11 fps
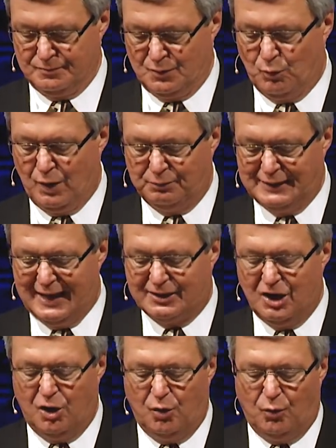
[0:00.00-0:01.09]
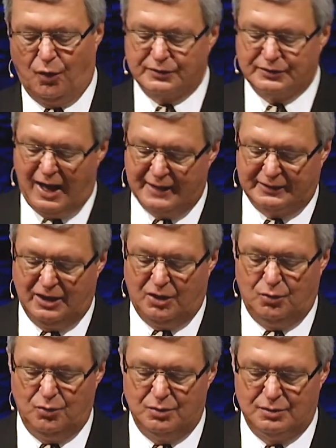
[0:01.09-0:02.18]
Where will I go or not
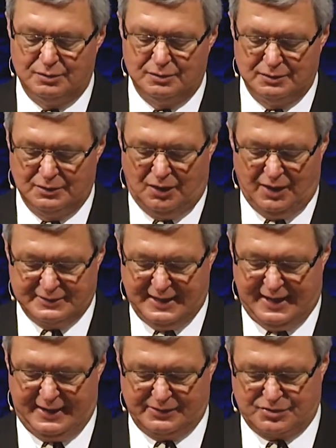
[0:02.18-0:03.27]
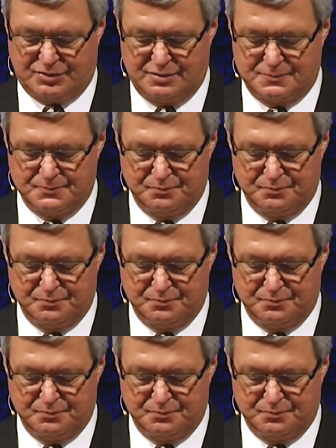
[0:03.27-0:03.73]
go on dates?